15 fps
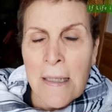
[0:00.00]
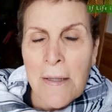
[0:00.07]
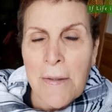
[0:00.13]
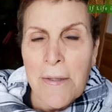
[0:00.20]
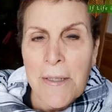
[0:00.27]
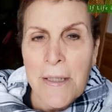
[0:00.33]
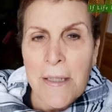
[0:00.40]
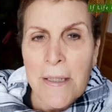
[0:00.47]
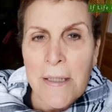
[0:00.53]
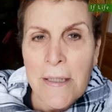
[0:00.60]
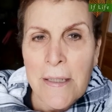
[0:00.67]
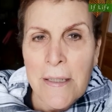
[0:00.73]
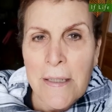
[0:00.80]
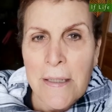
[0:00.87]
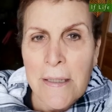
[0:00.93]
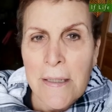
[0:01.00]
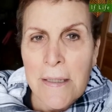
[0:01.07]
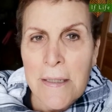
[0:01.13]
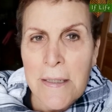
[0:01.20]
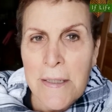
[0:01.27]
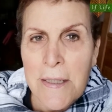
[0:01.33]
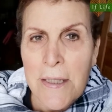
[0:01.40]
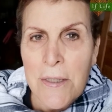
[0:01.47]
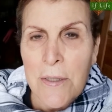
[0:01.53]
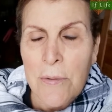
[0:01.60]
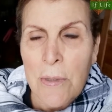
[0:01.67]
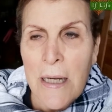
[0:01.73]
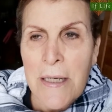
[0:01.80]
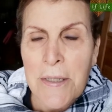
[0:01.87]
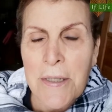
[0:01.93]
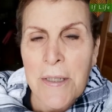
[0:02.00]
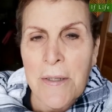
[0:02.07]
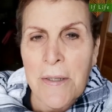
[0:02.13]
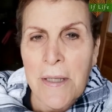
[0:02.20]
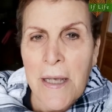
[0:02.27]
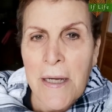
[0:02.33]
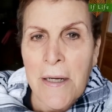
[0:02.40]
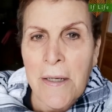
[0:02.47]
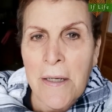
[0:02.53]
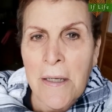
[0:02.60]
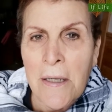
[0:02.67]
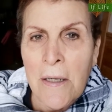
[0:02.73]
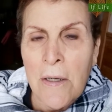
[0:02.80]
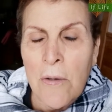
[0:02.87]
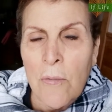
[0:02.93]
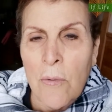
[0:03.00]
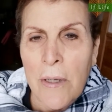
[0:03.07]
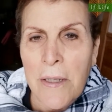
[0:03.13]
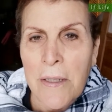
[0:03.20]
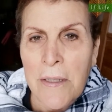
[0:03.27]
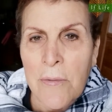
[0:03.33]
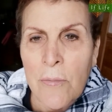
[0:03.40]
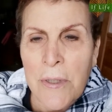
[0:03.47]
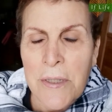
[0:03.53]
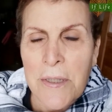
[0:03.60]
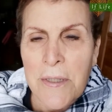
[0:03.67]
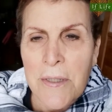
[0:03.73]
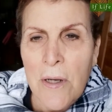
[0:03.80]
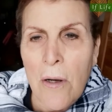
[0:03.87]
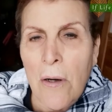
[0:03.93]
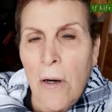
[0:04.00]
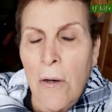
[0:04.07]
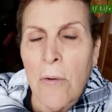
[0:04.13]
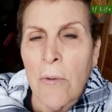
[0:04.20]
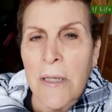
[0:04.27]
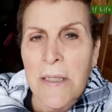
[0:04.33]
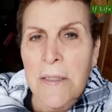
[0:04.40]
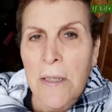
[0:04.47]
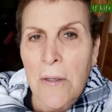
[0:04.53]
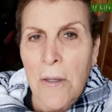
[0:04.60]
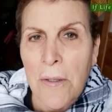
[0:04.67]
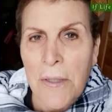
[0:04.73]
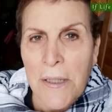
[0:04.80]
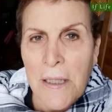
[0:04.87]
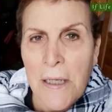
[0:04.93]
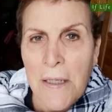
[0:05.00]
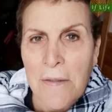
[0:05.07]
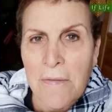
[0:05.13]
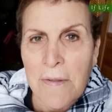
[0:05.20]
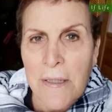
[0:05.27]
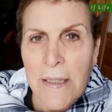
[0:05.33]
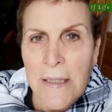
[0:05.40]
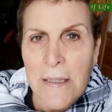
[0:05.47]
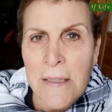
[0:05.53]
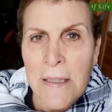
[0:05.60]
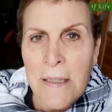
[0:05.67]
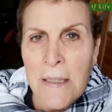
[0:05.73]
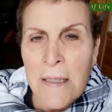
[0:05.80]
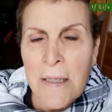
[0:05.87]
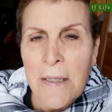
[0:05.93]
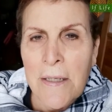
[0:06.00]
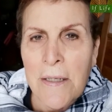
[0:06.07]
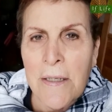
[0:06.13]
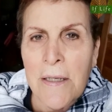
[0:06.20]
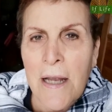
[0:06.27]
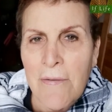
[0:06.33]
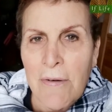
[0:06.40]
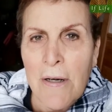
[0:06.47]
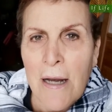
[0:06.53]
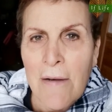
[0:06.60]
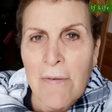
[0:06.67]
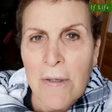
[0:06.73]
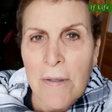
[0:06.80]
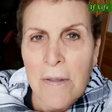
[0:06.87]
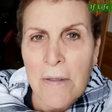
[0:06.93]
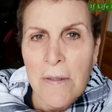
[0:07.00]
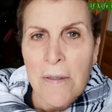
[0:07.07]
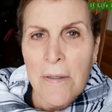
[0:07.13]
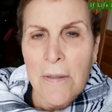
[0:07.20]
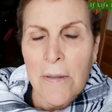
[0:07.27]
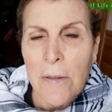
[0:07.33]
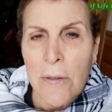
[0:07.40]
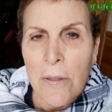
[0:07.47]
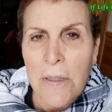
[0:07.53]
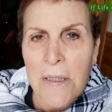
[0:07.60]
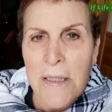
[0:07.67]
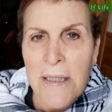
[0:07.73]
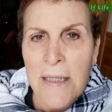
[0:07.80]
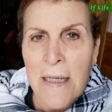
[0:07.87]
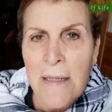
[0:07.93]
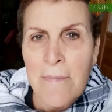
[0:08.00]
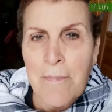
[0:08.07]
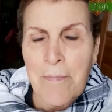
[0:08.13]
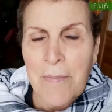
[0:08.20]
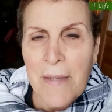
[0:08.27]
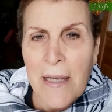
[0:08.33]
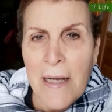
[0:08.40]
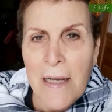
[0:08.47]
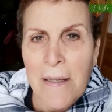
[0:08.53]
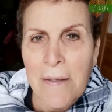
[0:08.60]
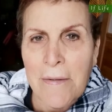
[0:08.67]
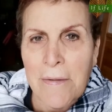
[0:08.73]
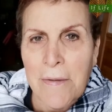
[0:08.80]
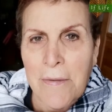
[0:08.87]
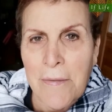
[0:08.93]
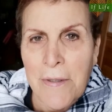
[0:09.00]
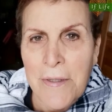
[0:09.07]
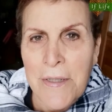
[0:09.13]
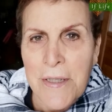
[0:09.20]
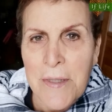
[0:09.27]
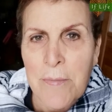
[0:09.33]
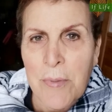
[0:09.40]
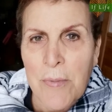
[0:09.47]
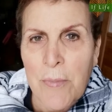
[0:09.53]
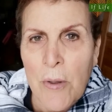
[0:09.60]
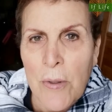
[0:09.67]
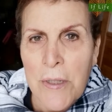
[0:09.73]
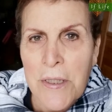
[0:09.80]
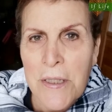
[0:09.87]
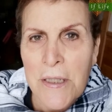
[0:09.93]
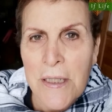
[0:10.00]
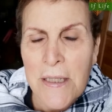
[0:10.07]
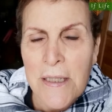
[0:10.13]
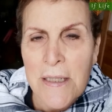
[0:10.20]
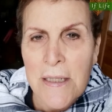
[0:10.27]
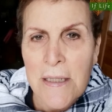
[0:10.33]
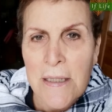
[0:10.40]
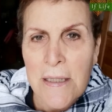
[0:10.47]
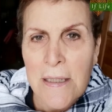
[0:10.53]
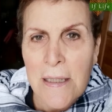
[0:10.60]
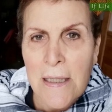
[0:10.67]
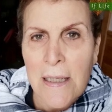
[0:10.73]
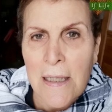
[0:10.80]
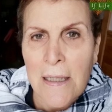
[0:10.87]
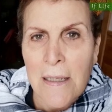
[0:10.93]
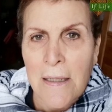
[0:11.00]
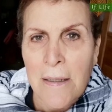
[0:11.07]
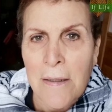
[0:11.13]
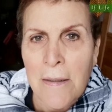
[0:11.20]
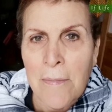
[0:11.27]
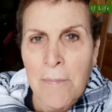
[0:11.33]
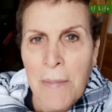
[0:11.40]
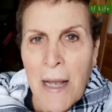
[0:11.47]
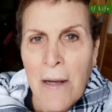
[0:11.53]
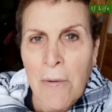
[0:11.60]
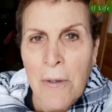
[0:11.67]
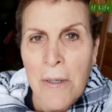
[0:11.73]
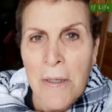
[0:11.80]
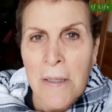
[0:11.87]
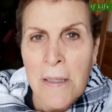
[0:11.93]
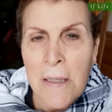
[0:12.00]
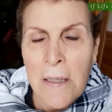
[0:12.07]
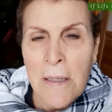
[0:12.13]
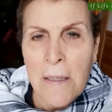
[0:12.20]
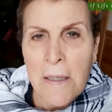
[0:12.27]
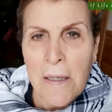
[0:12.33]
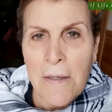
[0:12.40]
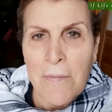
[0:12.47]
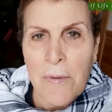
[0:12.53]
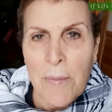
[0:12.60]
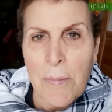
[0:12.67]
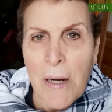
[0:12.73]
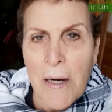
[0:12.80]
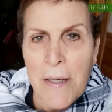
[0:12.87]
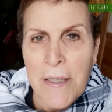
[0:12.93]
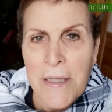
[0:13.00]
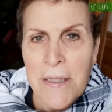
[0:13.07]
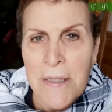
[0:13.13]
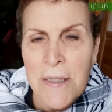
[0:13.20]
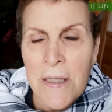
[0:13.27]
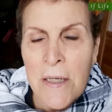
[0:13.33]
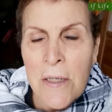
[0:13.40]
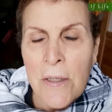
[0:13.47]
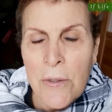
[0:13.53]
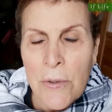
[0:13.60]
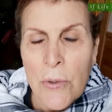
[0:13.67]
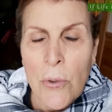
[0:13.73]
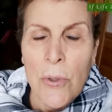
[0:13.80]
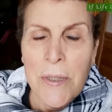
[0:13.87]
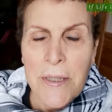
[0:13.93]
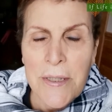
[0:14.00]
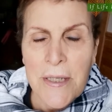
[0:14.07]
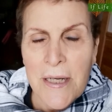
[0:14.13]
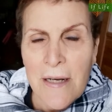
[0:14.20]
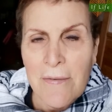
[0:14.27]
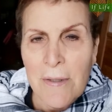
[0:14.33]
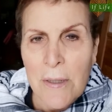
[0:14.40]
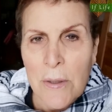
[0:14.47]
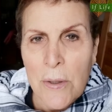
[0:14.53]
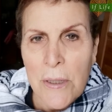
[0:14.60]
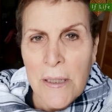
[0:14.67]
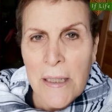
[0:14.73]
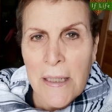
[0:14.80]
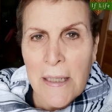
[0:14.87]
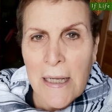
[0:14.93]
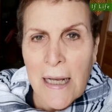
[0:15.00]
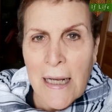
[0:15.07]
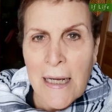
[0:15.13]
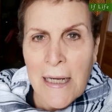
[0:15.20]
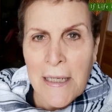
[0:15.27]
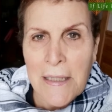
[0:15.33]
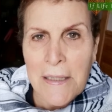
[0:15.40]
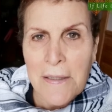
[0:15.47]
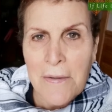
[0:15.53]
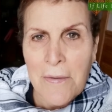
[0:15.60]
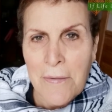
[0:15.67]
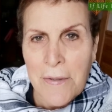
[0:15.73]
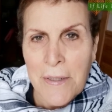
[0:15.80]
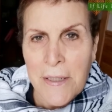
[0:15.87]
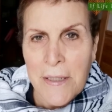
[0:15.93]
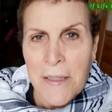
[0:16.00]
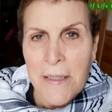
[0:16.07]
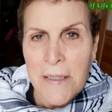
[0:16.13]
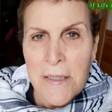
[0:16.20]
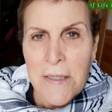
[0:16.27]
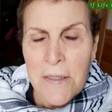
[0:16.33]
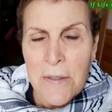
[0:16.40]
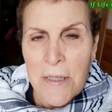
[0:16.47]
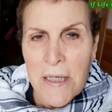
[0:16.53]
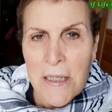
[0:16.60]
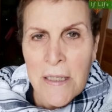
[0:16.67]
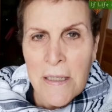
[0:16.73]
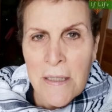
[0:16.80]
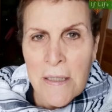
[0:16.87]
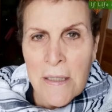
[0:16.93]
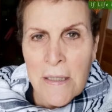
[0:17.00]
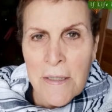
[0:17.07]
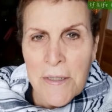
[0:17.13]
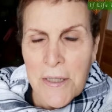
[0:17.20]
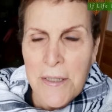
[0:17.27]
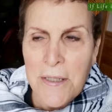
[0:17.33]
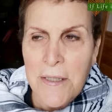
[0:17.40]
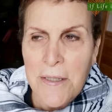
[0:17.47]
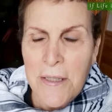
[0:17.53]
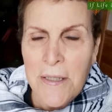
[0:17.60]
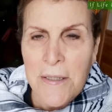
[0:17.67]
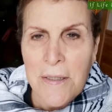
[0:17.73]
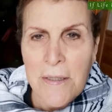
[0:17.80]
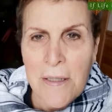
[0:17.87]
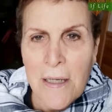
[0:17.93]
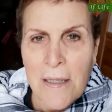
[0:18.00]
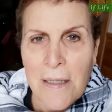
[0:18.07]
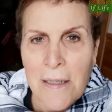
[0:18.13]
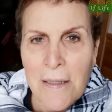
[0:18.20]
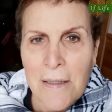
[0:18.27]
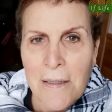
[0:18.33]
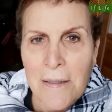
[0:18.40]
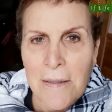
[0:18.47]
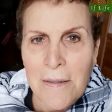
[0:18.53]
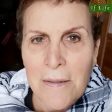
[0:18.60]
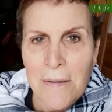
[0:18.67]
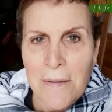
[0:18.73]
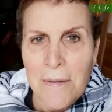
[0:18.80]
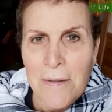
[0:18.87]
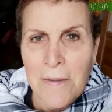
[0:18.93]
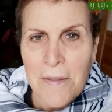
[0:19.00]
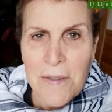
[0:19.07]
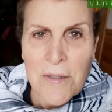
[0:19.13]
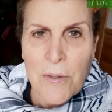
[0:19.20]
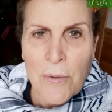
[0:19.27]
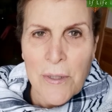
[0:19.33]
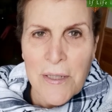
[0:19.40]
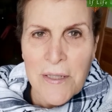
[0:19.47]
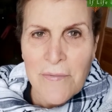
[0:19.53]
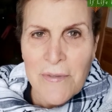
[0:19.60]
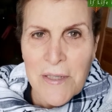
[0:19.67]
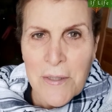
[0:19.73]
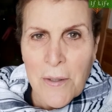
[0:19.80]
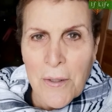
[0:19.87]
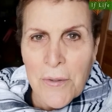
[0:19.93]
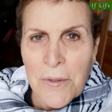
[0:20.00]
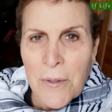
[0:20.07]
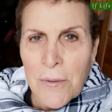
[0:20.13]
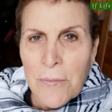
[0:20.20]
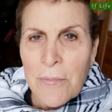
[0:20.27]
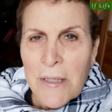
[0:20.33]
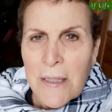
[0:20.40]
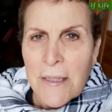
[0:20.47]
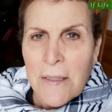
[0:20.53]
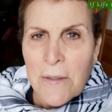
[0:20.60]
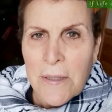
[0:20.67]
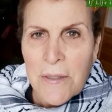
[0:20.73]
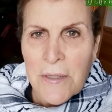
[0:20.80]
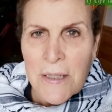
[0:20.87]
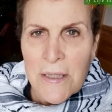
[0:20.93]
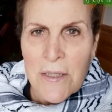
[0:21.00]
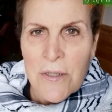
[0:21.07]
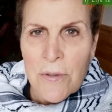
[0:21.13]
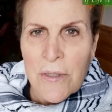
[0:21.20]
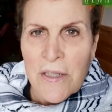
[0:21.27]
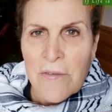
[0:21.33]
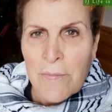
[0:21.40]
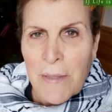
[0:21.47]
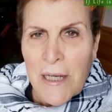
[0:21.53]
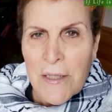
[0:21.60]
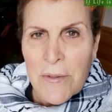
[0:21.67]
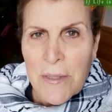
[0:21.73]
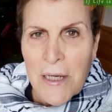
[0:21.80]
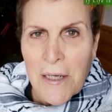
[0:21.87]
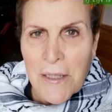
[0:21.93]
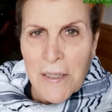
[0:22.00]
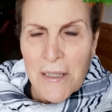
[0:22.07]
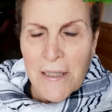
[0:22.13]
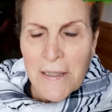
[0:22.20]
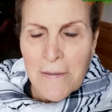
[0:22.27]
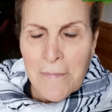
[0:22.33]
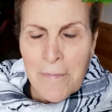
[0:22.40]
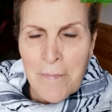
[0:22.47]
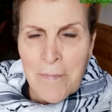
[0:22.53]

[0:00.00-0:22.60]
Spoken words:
The situation there, which is always called the conflict, never ever looks at the disproportionate power of the parties, nor does it ever look at the history, just as stories of assault don't really look at the history of patriarchy.